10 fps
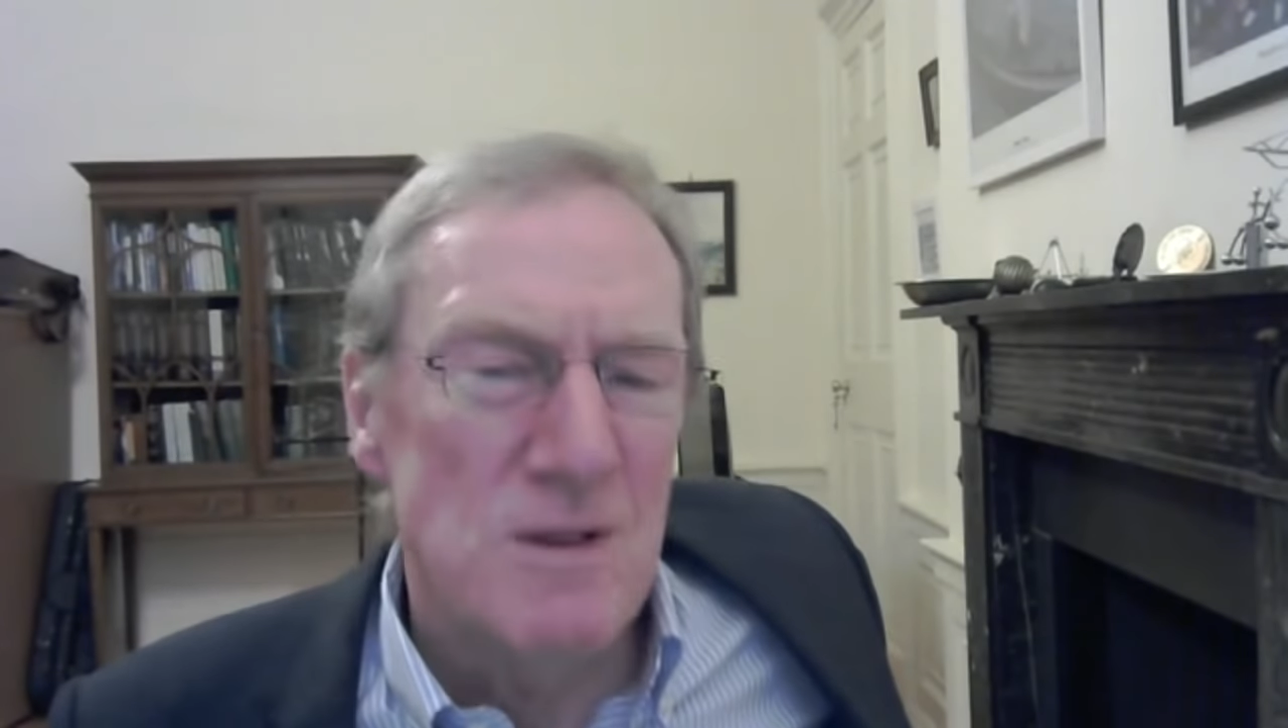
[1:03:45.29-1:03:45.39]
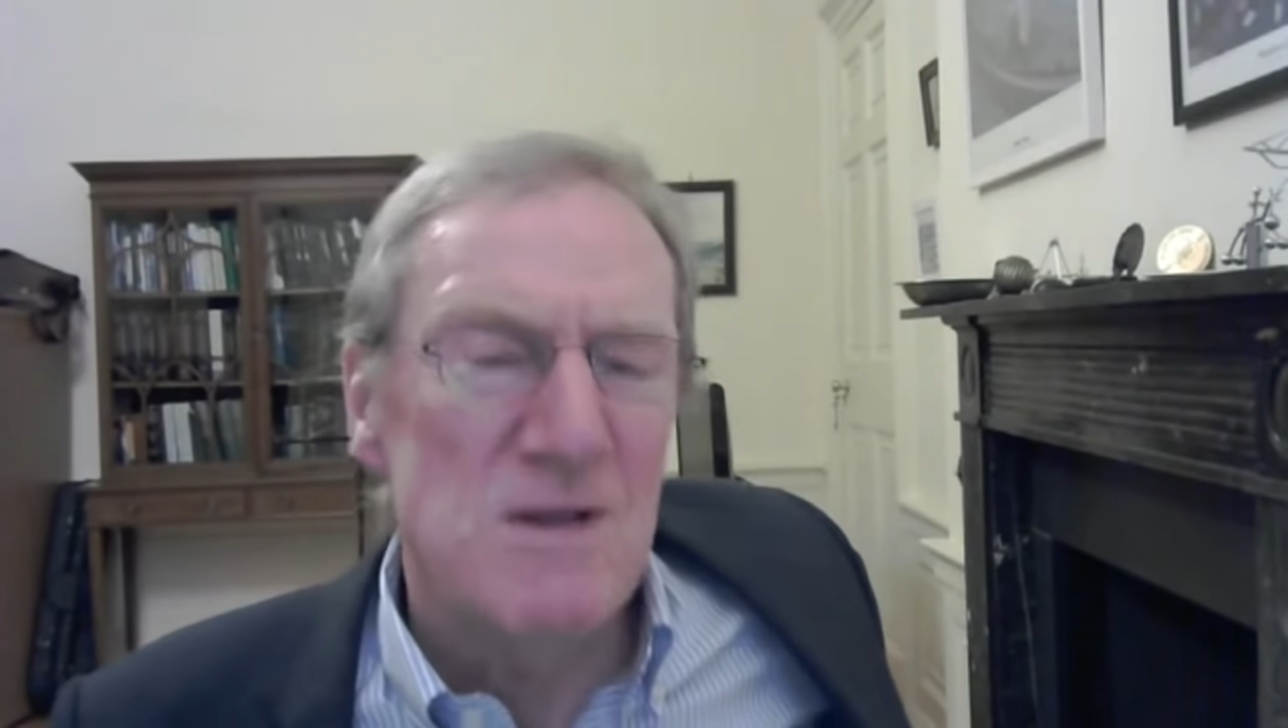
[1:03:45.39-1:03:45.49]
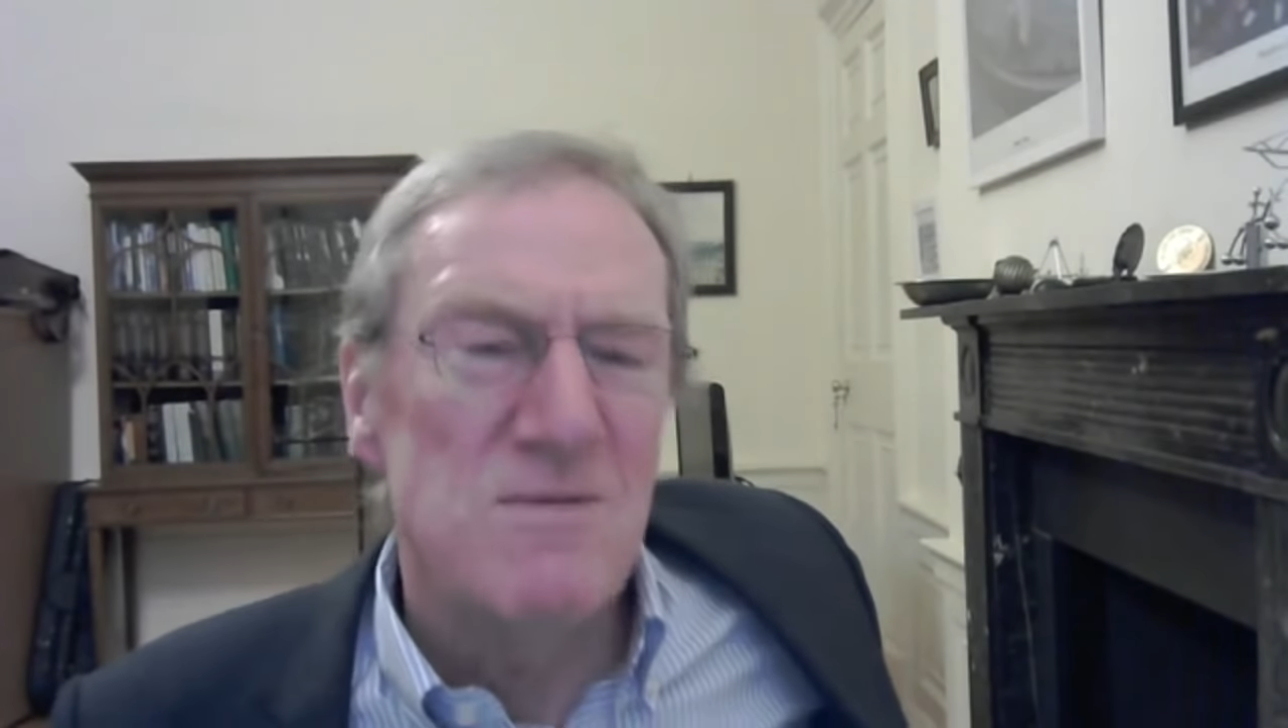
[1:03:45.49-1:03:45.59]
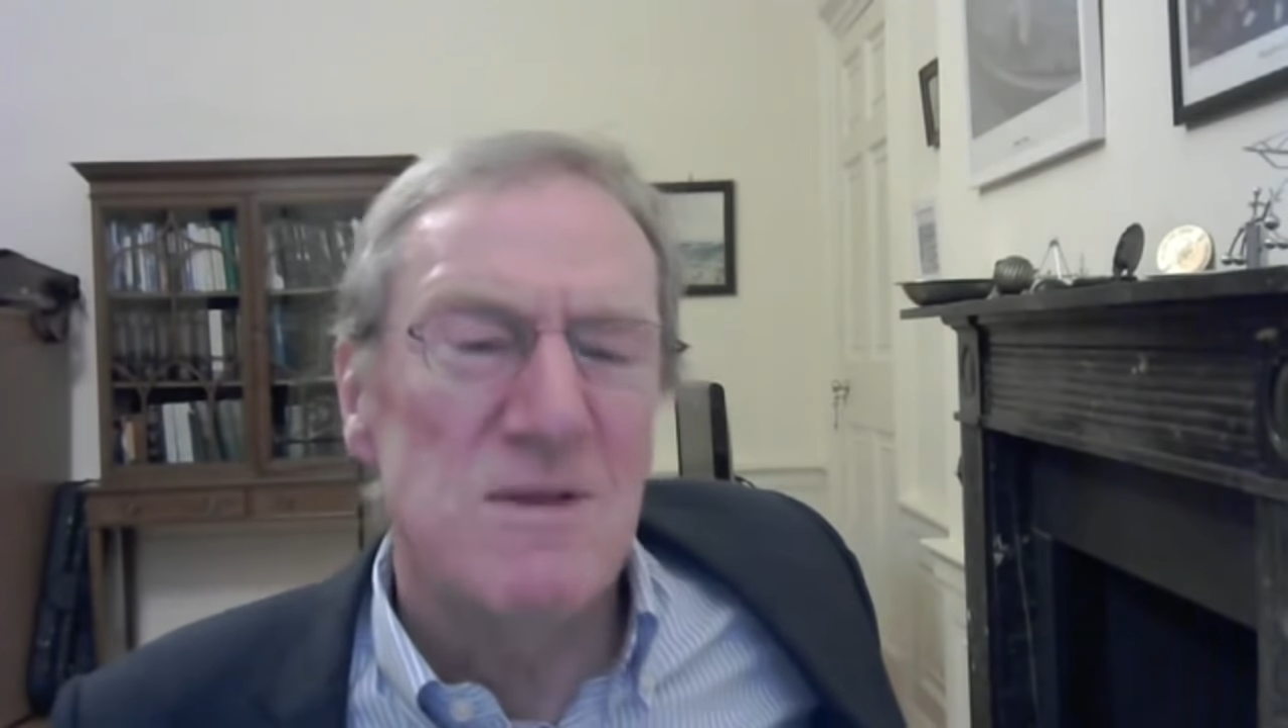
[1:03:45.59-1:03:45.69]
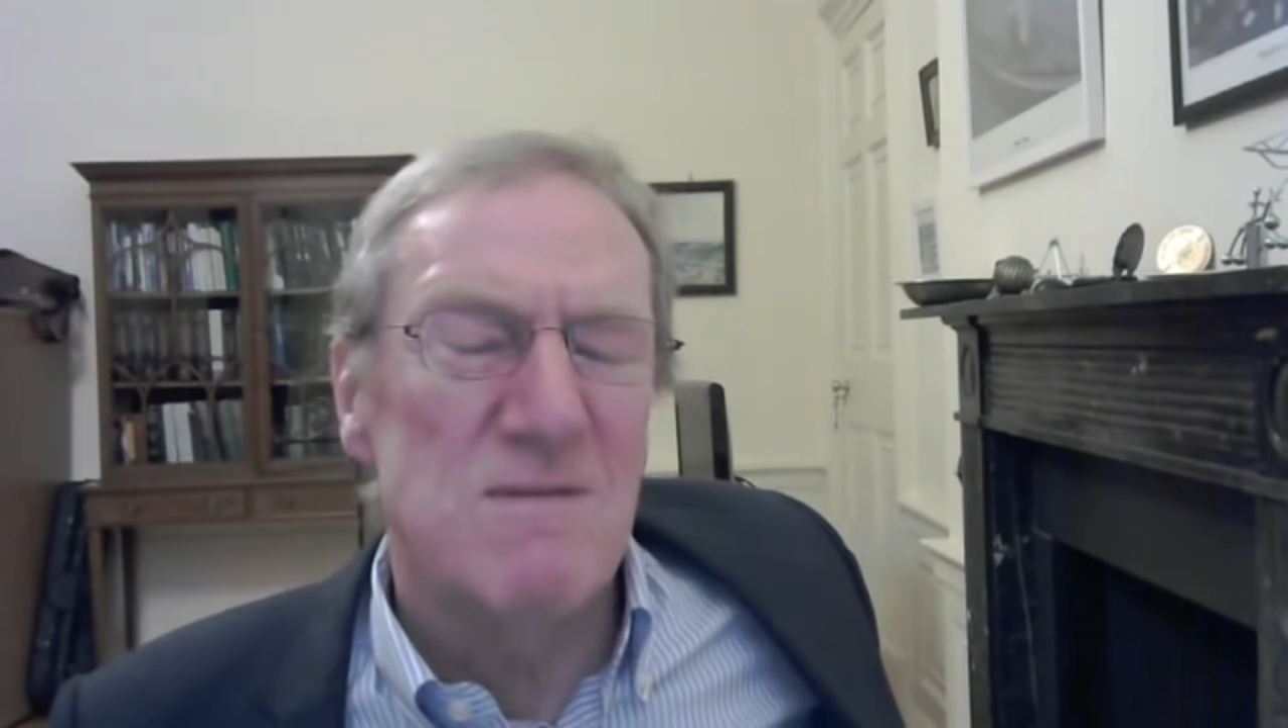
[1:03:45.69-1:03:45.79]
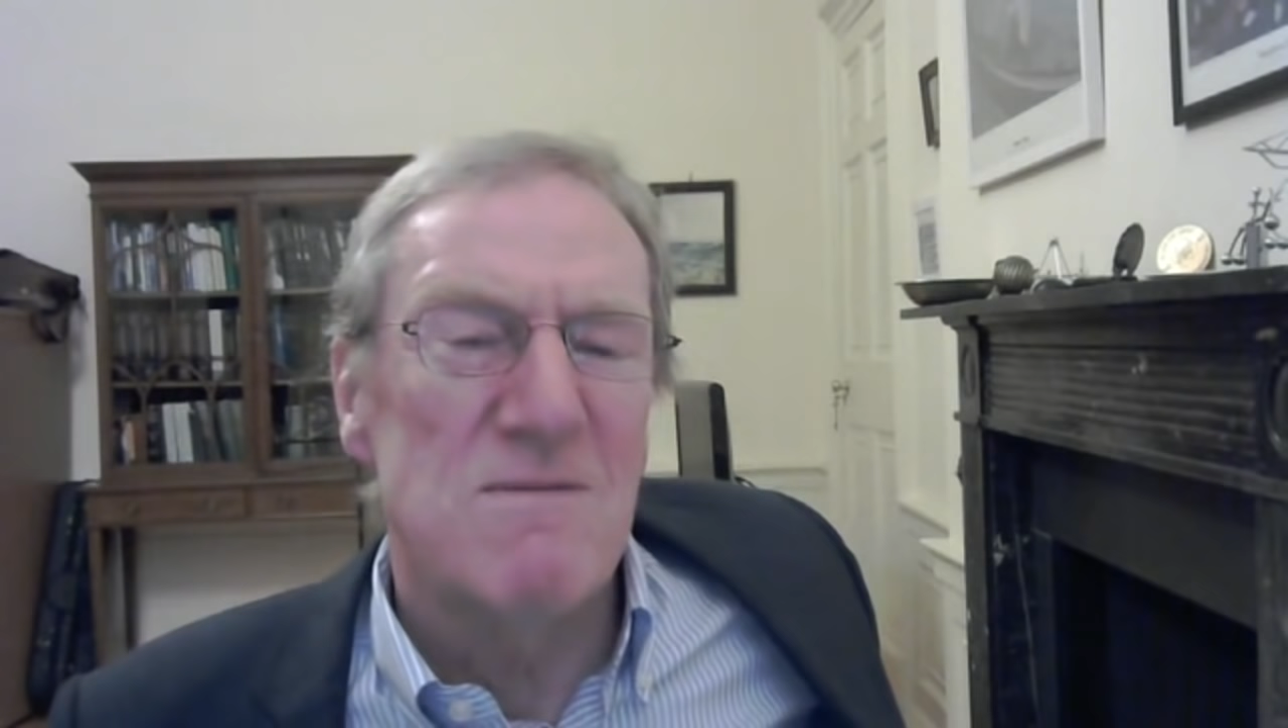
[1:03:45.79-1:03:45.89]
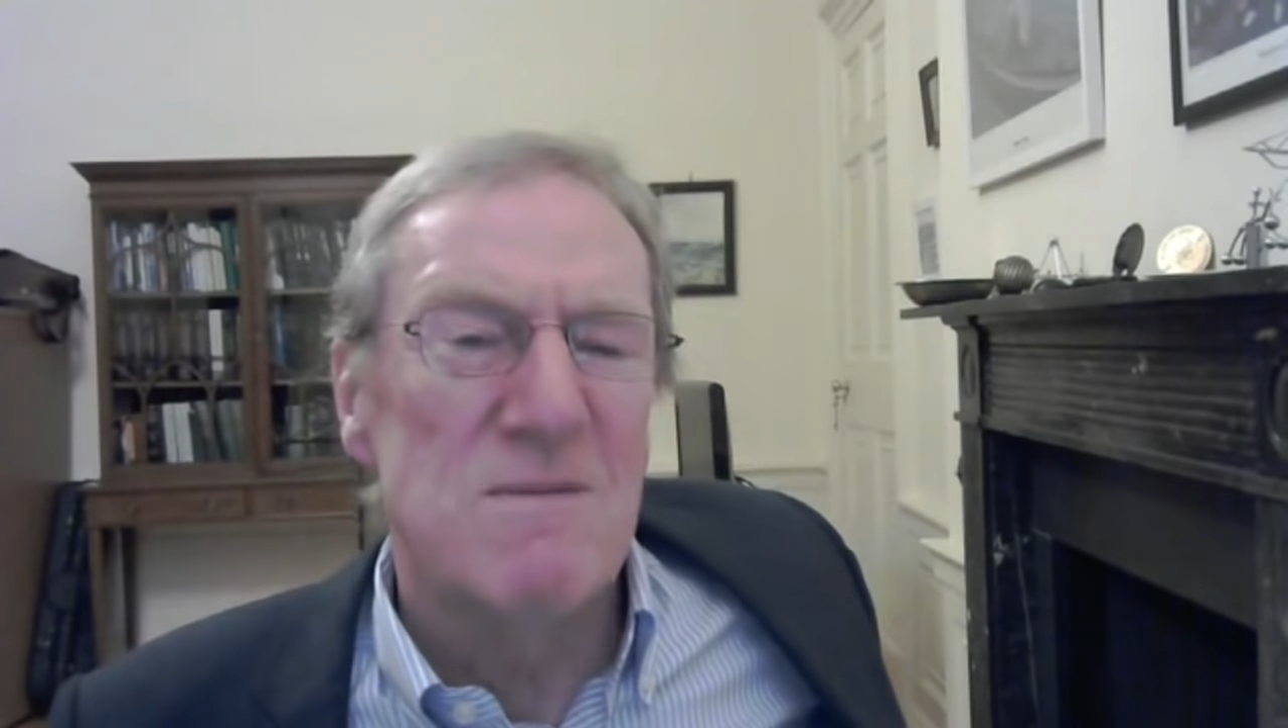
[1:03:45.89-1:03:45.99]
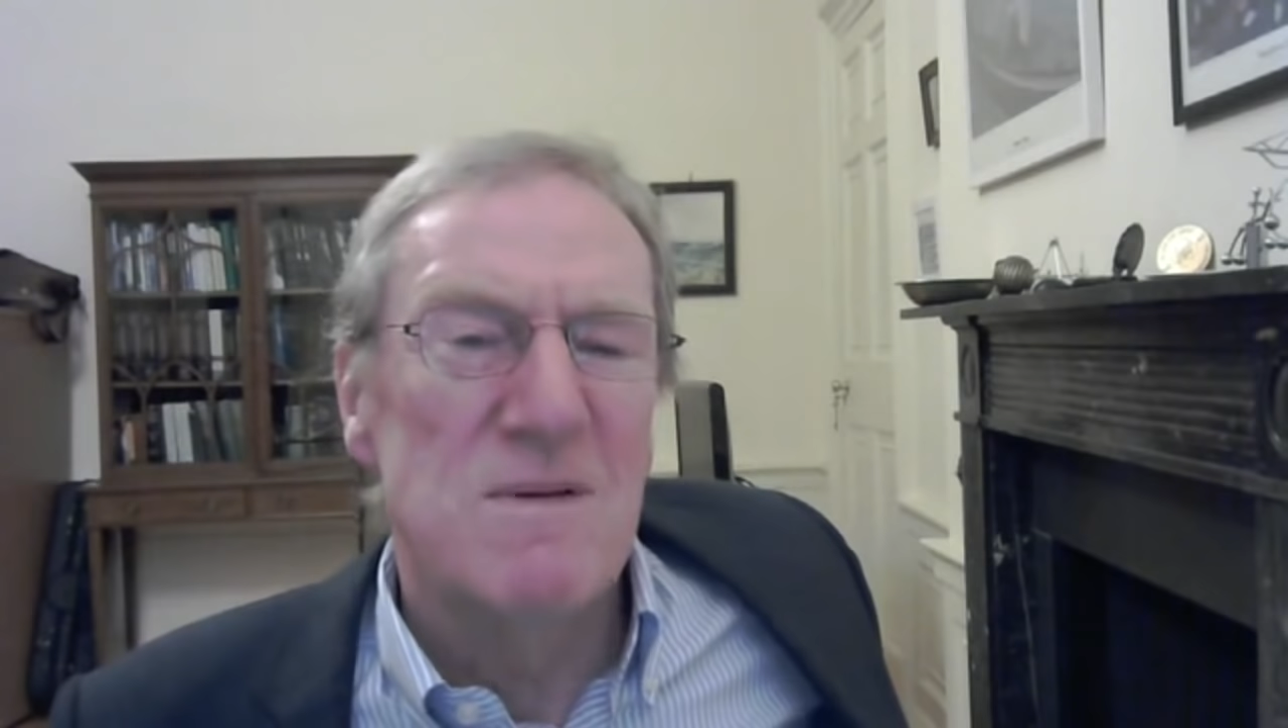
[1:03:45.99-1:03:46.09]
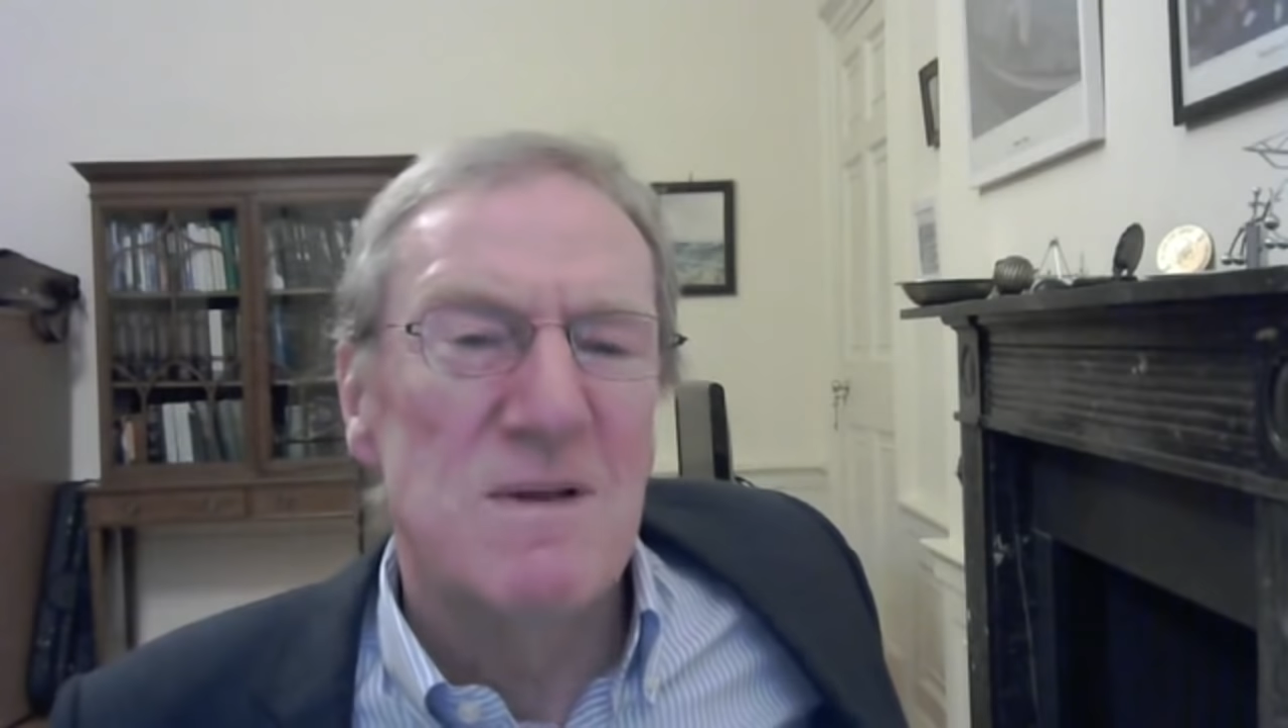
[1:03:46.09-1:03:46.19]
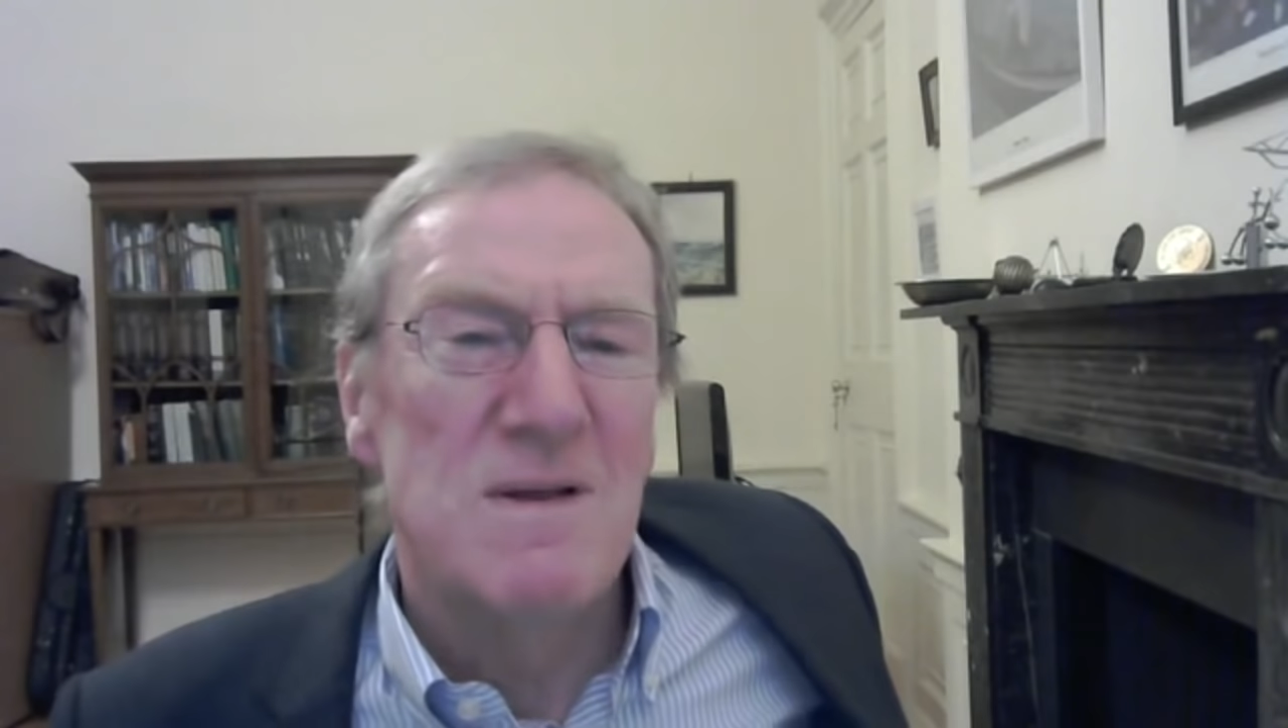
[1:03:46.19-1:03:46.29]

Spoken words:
Conservative.